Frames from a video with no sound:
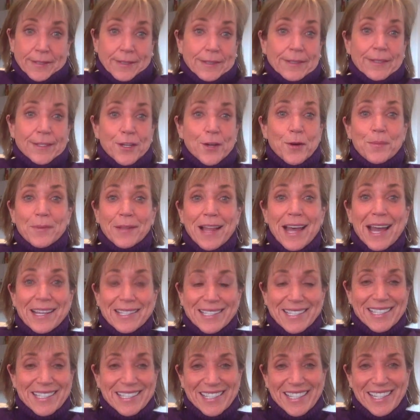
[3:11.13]

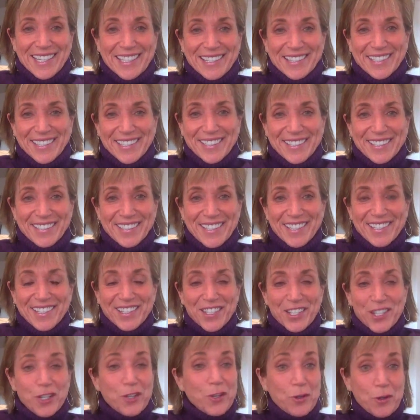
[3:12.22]
molasses in the
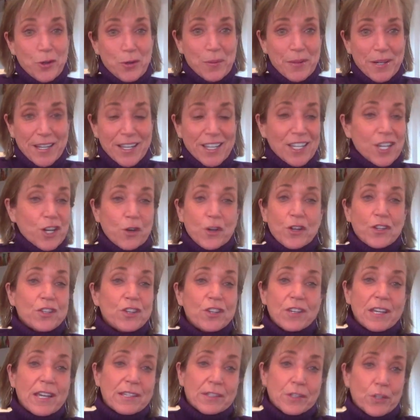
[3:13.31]
tube, because you
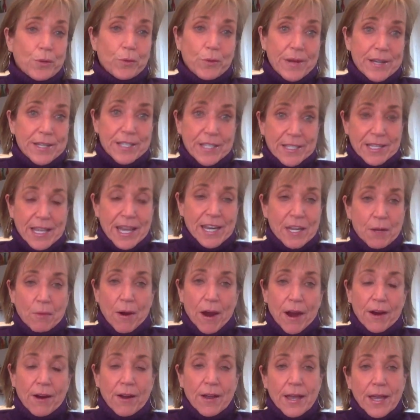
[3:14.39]
can get syringes
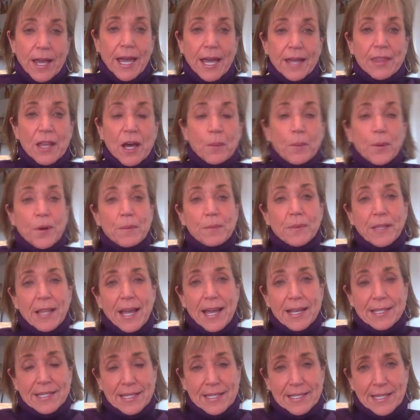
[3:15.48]
anywhere, and they'll put
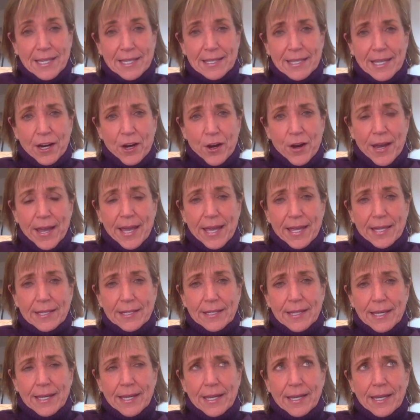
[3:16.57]
molasses in there. And
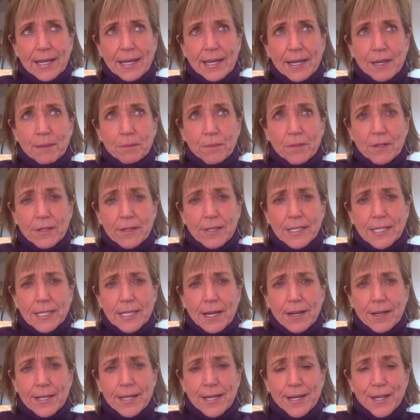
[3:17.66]
I'm going to
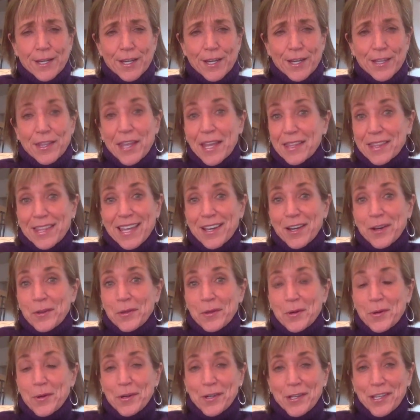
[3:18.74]
tell you, and they think, oh, the
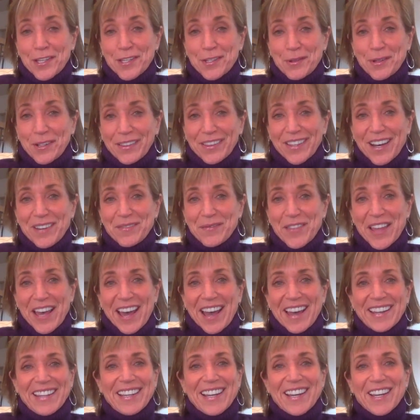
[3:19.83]
horses will love
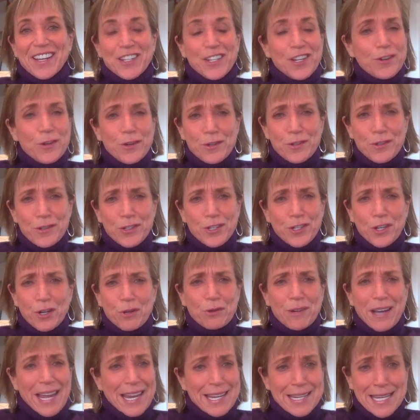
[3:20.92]
that. You shoot
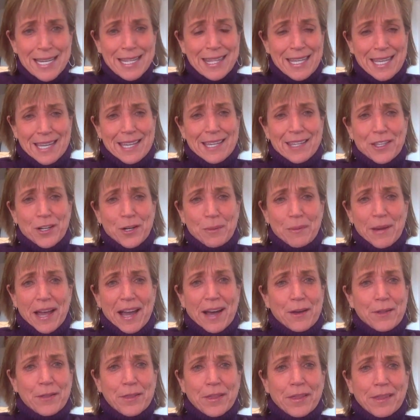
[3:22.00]
anything in their mouth,